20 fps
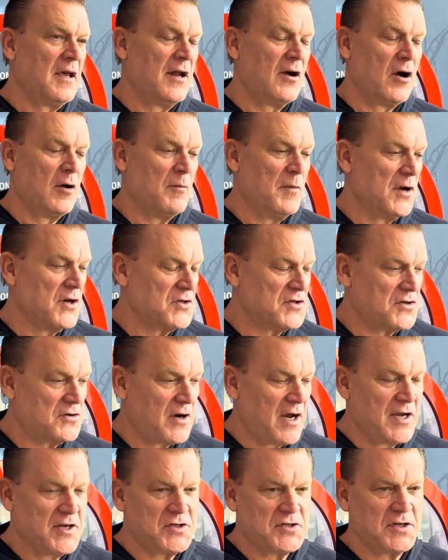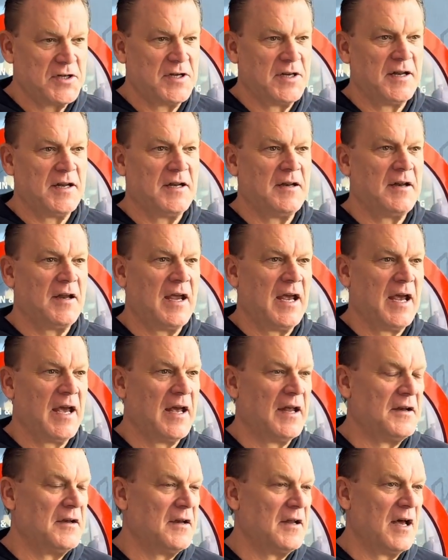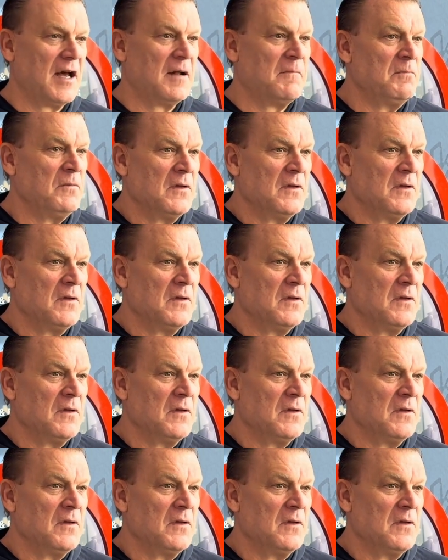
our administration, you